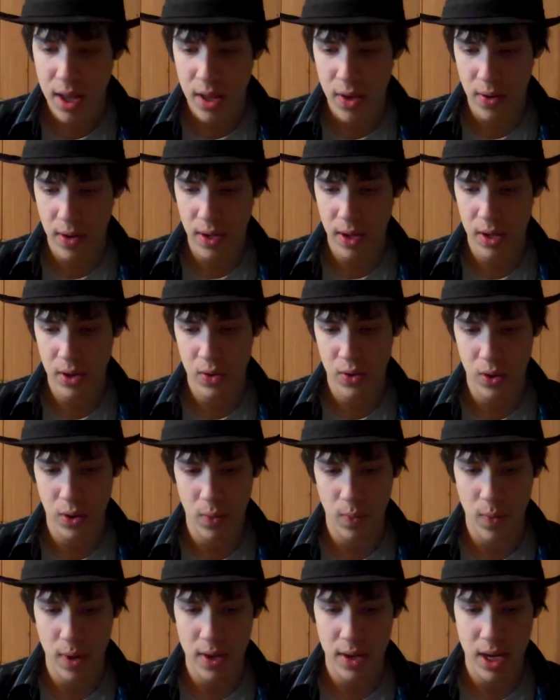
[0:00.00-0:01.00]
You can
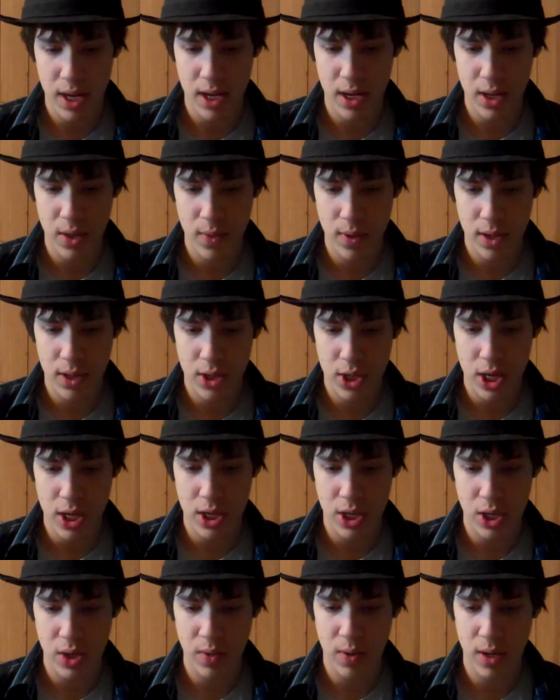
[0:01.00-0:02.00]
control what data you
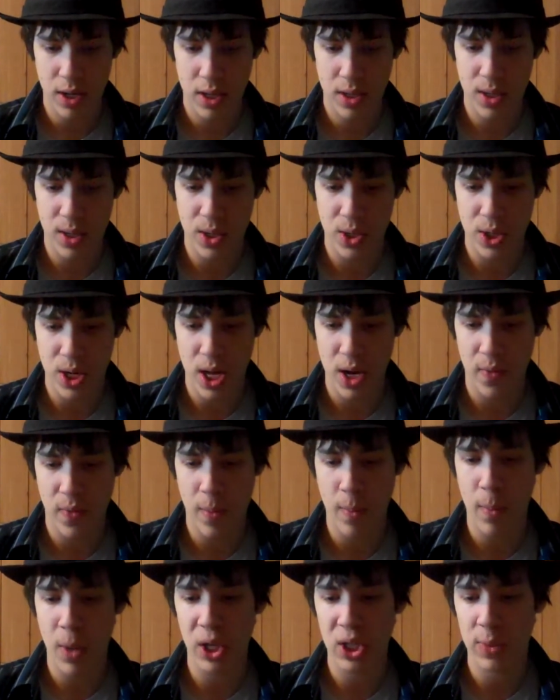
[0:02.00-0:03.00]
exchange, and you can exchange data
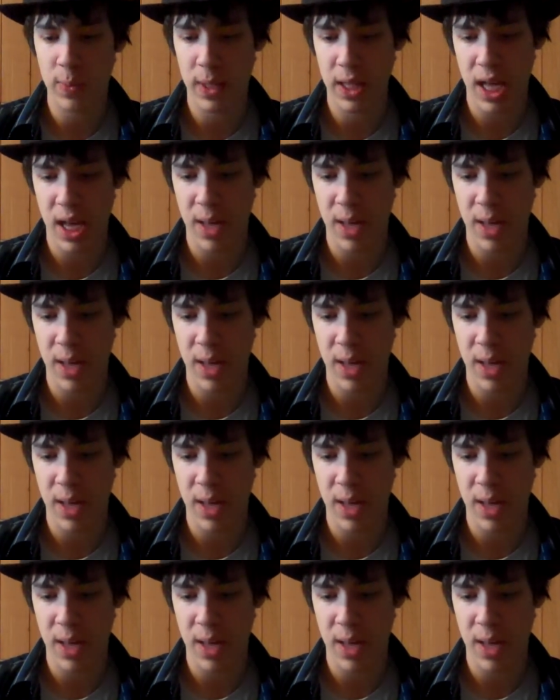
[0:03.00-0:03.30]
for multiple